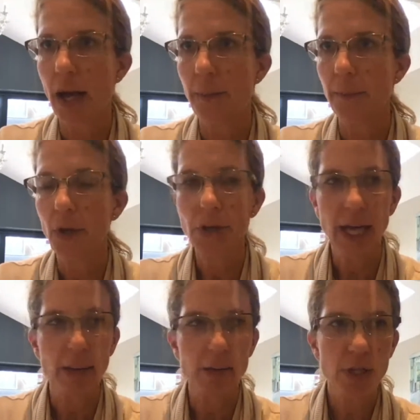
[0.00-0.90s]
Okay,
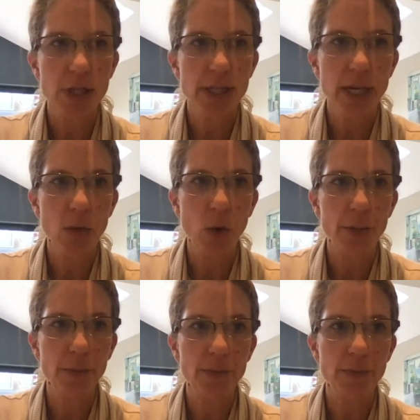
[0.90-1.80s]
I'm just going to take
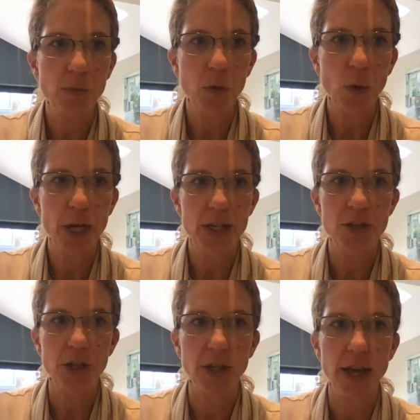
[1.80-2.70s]
one more
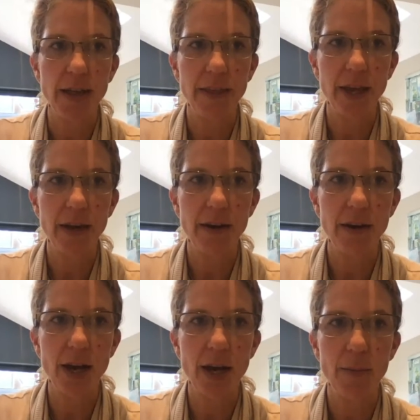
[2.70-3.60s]
question, and then
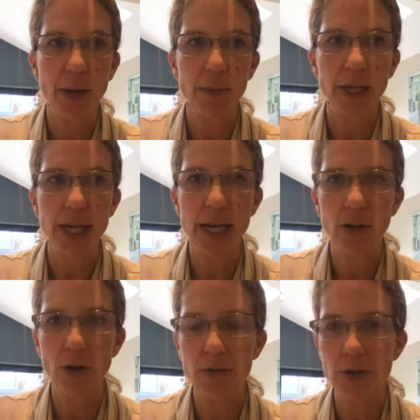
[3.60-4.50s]
I'm going to head
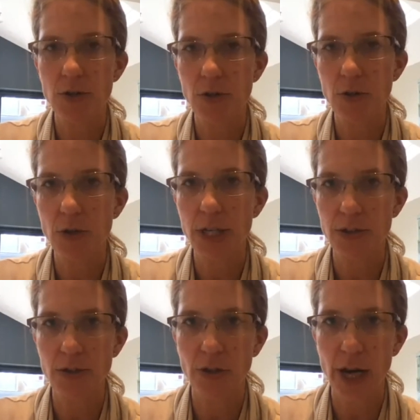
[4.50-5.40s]
over to
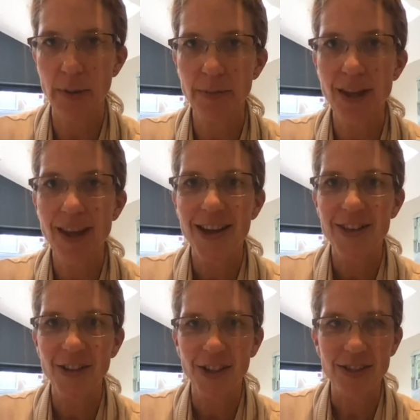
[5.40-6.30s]
Instagram
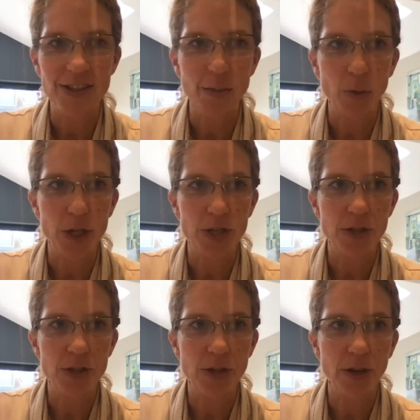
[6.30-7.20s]
to answer some
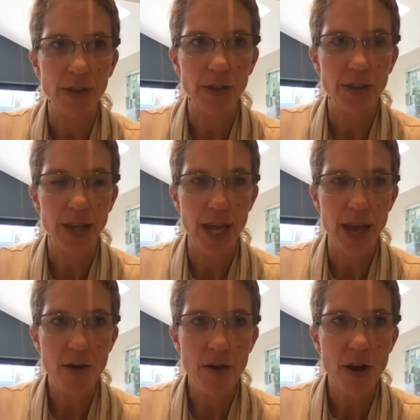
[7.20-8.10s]
questions on
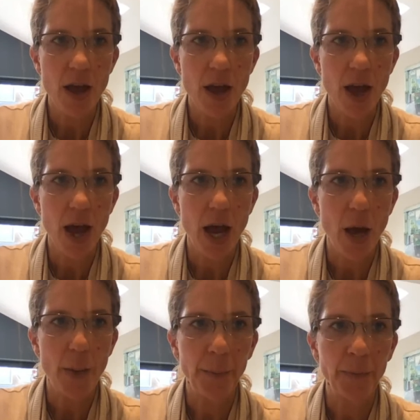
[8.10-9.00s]
there.
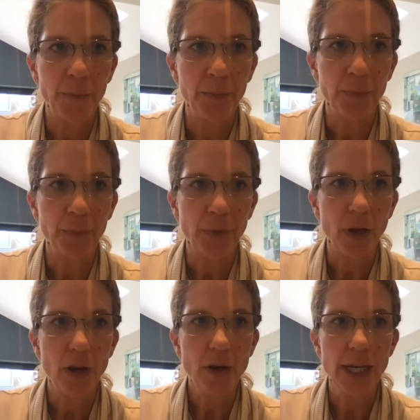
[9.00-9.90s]

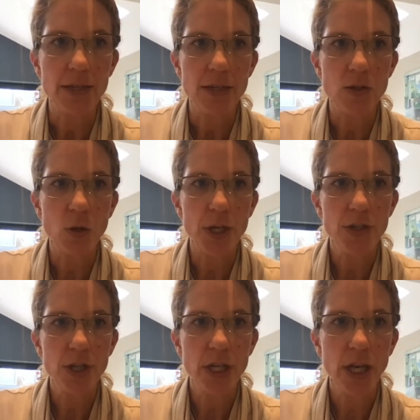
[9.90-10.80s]
Okay, so there's a
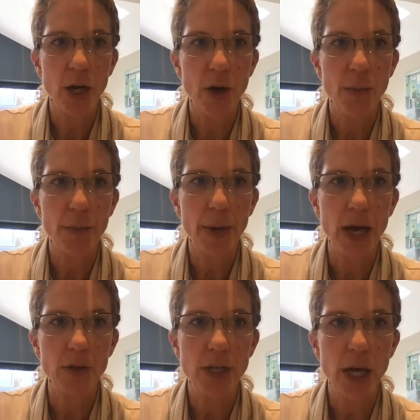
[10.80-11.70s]
question here
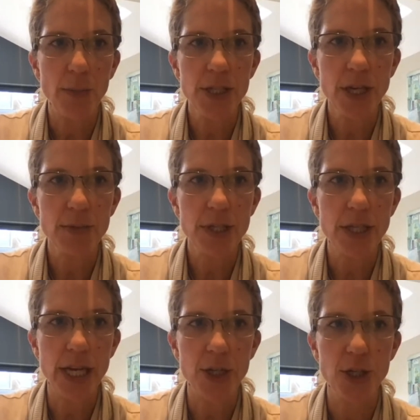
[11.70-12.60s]
about how many times a
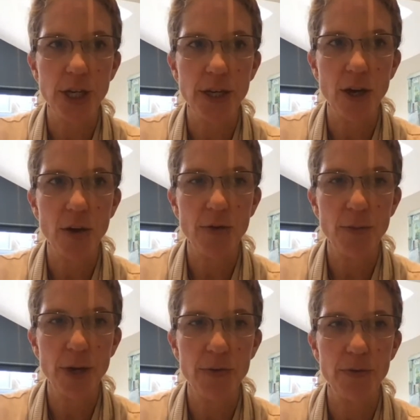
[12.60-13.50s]
day should I offer
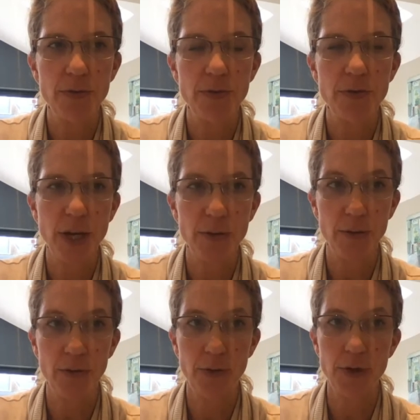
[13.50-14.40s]
my son
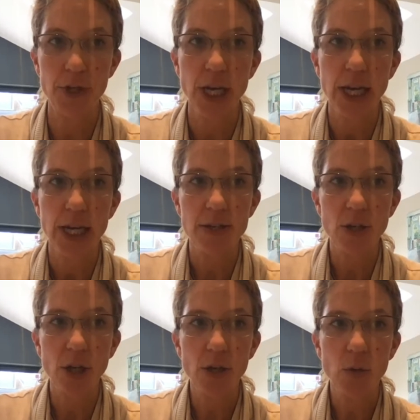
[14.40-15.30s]
food. He
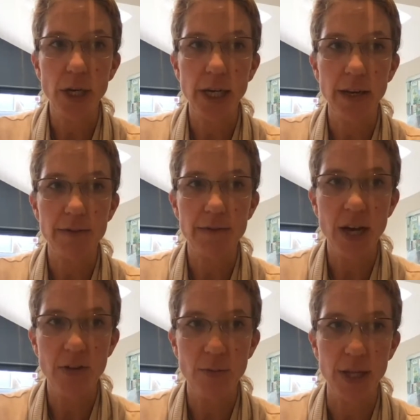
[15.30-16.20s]
started weaning at
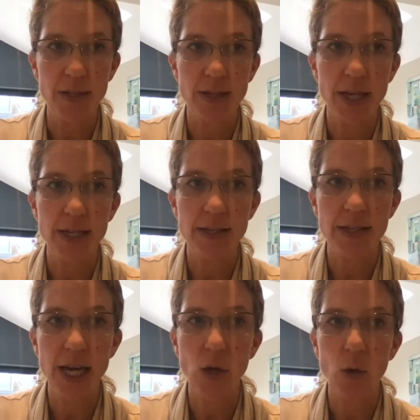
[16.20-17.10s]
5 months and he's
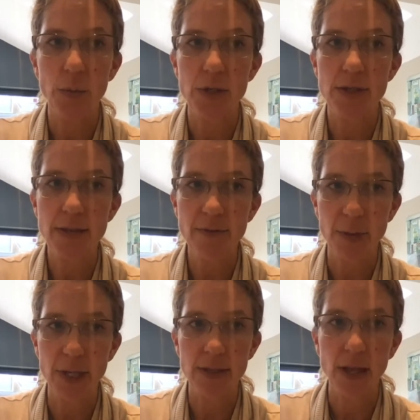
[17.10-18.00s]
now almost 7
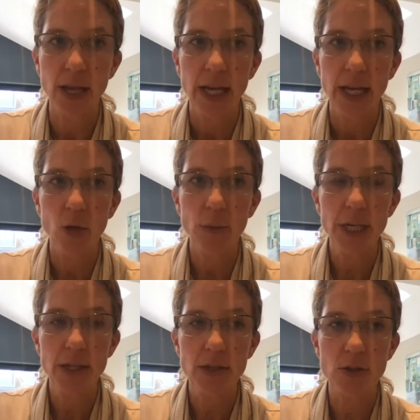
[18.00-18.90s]
months. He normally
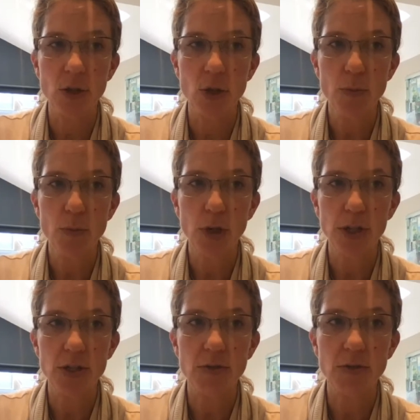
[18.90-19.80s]
eats soup with
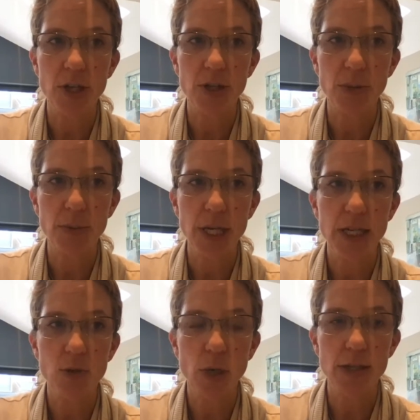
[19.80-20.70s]
lots of veg and
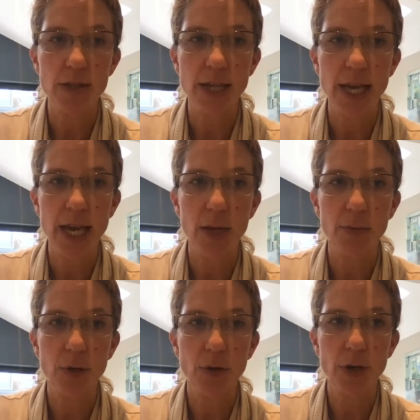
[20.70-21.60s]
meat twice a day and
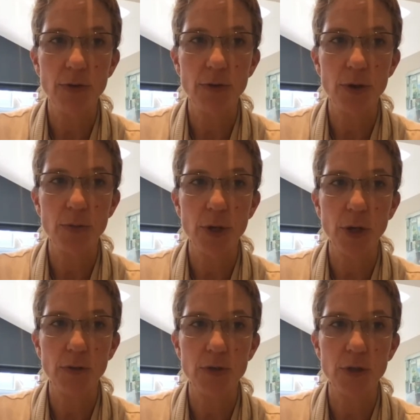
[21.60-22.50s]
puree fruit
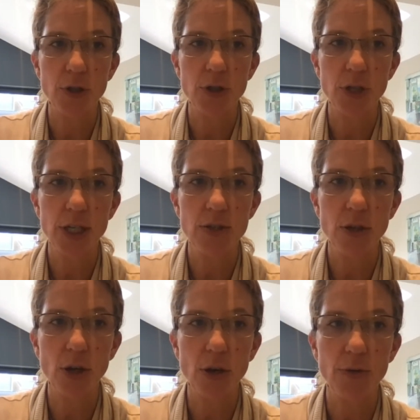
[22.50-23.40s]
mid-afternoon. Should I
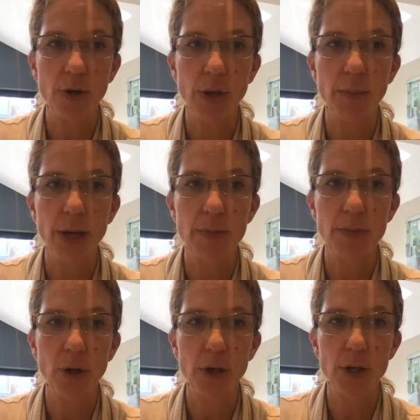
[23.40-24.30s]
start offering baby
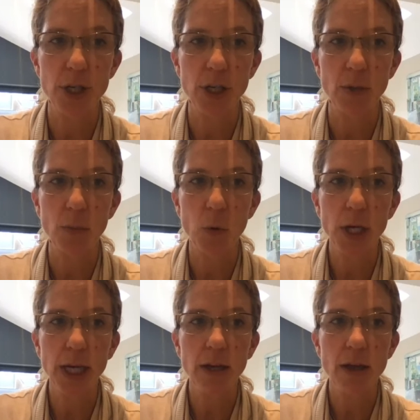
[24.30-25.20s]
porridge in the morning?